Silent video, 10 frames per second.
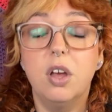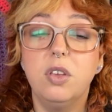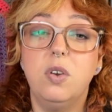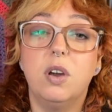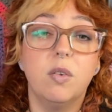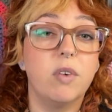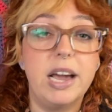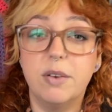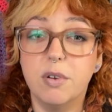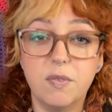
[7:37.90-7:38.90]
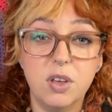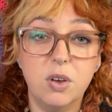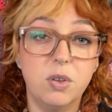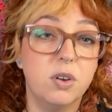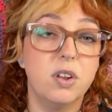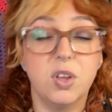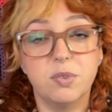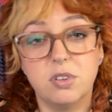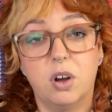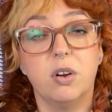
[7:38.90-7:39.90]
You can write a review, you can use
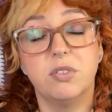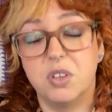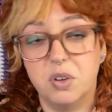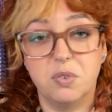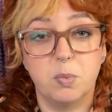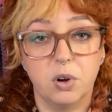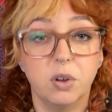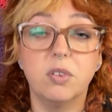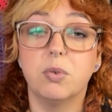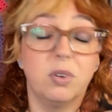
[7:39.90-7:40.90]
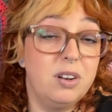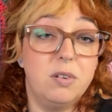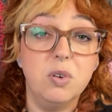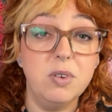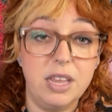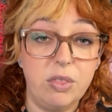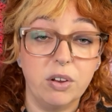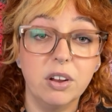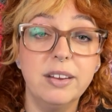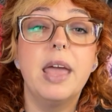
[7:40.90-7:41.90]
stars or use words or do
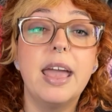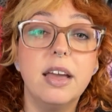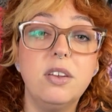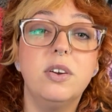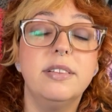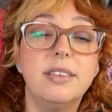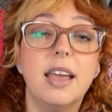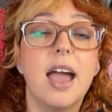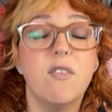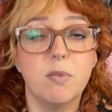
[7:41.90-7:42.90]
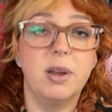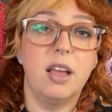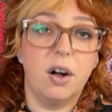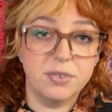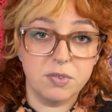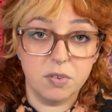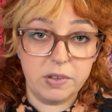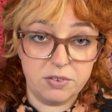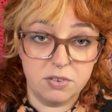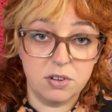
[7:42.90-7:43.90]
neither, and you can see everybody else's
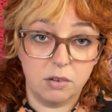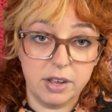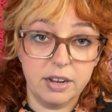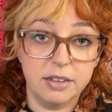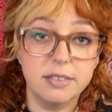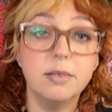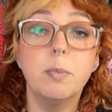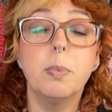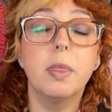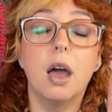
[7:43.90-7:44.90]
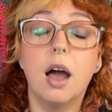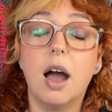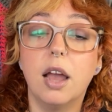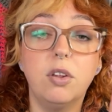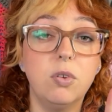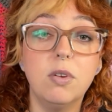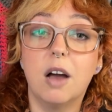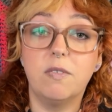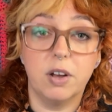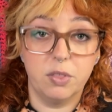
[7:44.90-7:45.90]
reviews and star ratings. I do
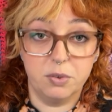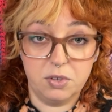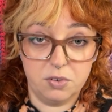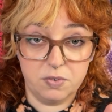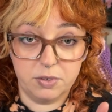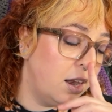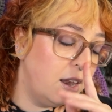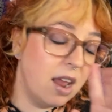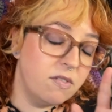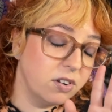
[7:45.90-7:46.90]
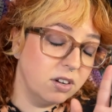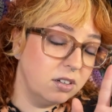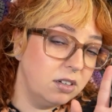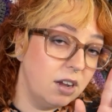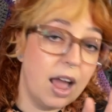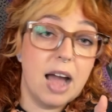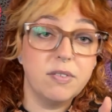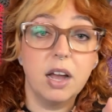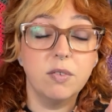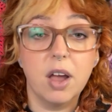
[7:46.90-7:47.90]
not find those useful. Never have
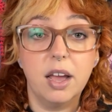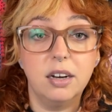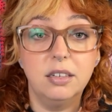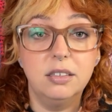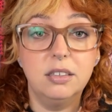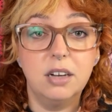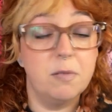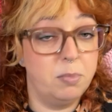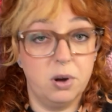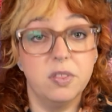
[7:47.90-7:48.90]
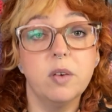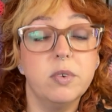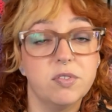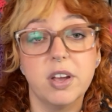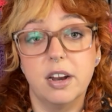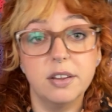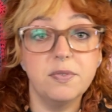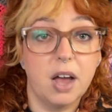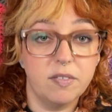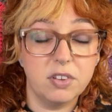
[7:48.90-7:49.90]
I read a book that was rated as
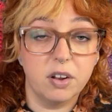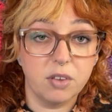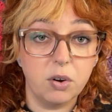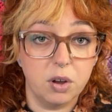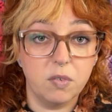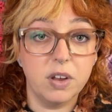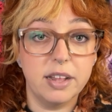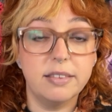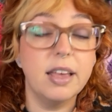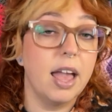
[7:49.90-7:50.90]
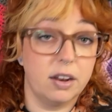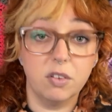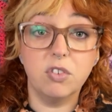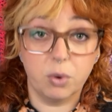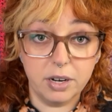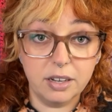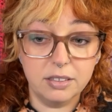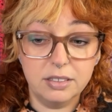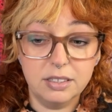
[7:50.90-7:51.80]
5 stars on Goodreads and enjoyed it.